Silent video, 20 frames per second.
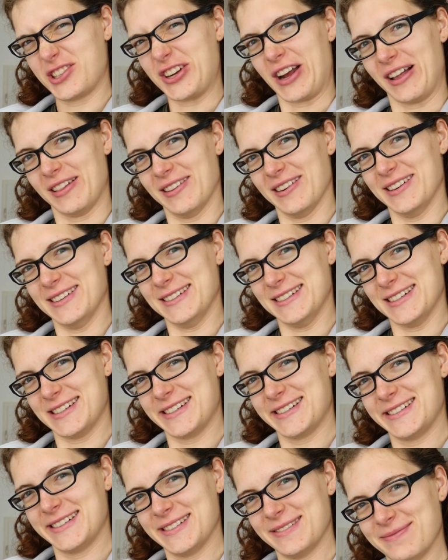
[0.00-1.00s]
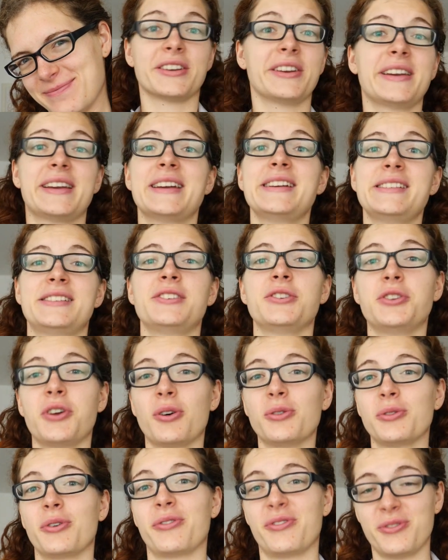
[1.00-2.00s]
challenge. So in case you
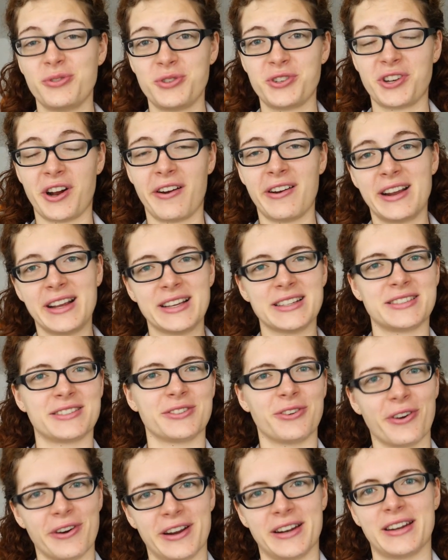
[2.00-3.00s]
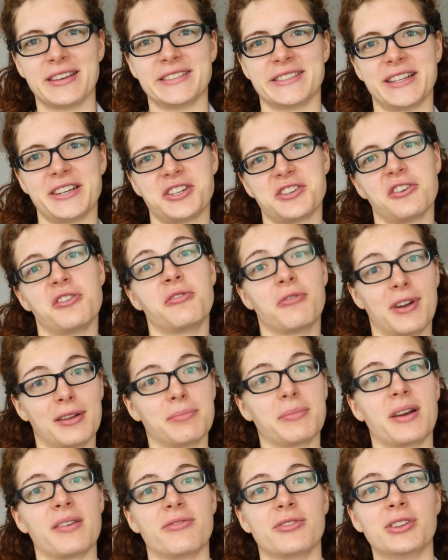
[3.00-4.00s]
don't know Foodsharing, it's an organization
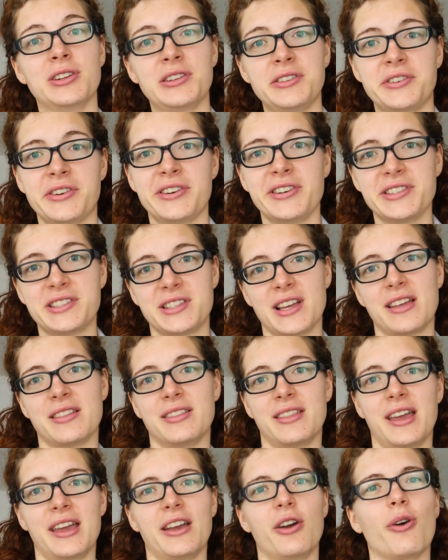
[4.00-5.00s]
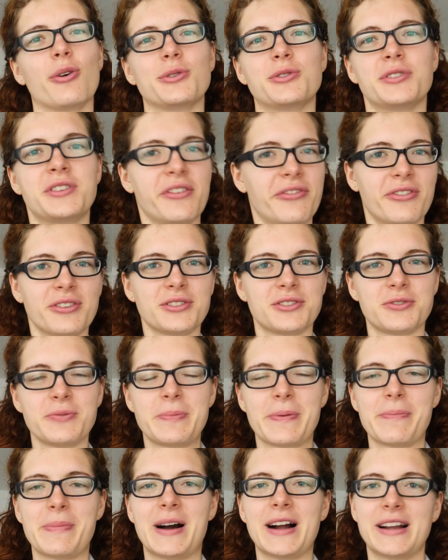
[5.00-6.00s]
run by volunteers and they go to different
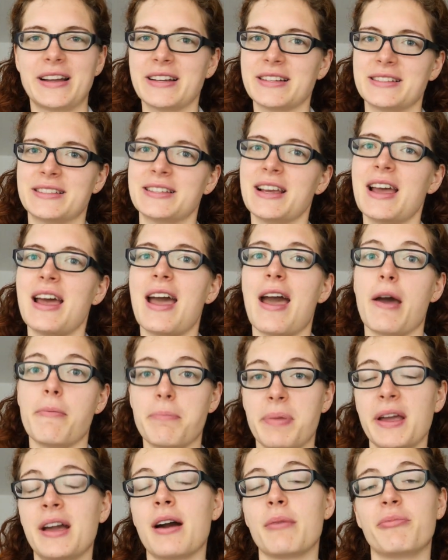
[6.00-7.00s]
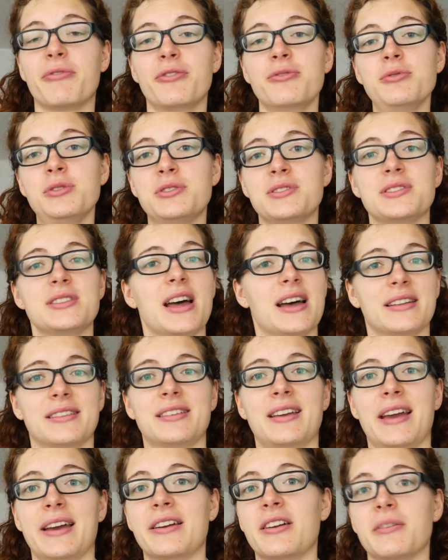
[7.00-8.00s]
supermarkets and pick up foods
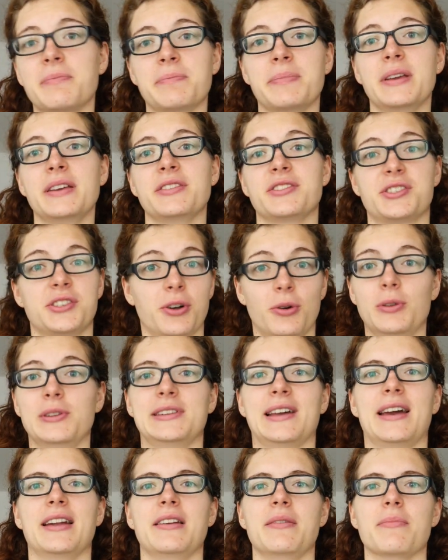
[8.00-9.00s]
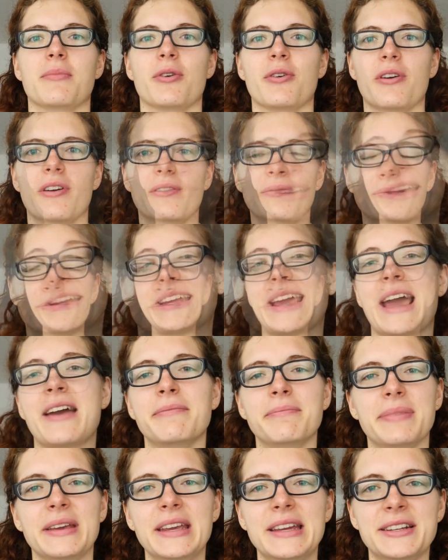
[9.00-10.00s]
that cannot be sold anymore. It
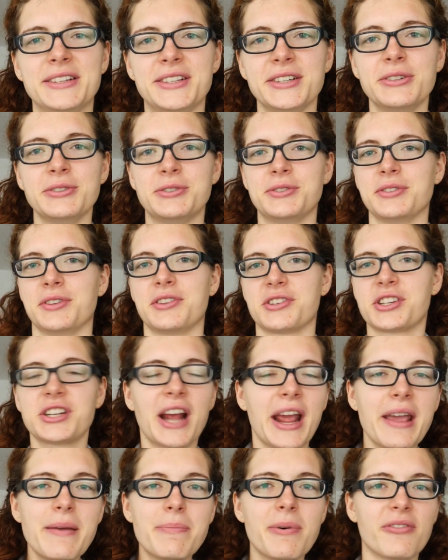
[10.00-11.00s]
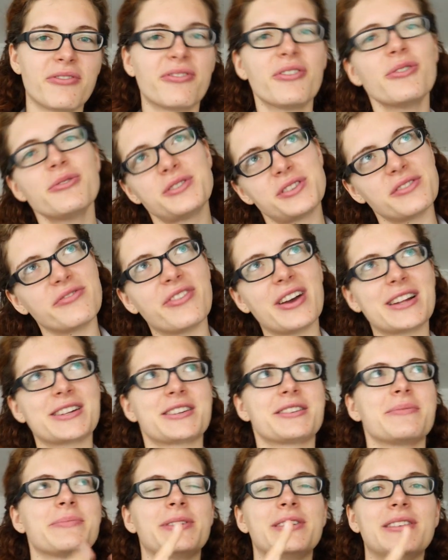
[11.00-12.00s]
can be due to the shape of fruits and
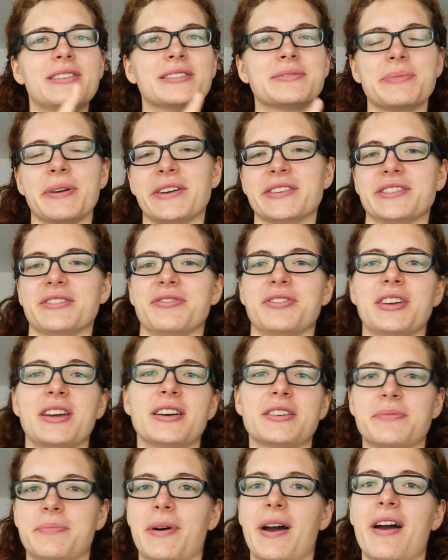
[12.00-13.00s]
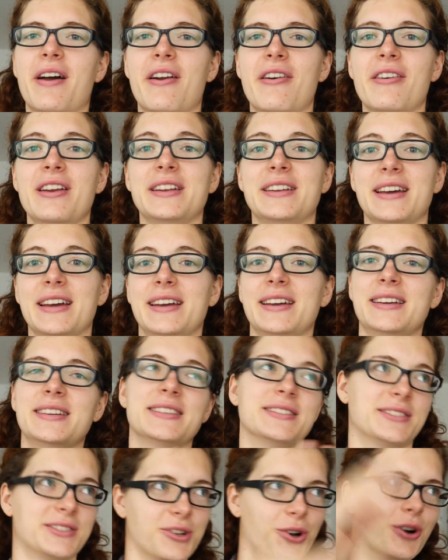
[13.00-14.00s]
vegetables, because of the expiry date
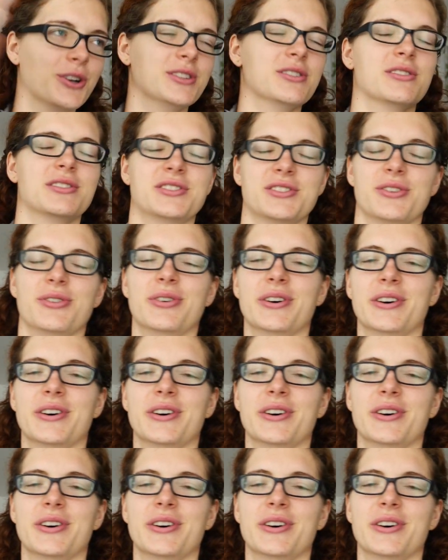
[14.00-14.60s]
and so on and so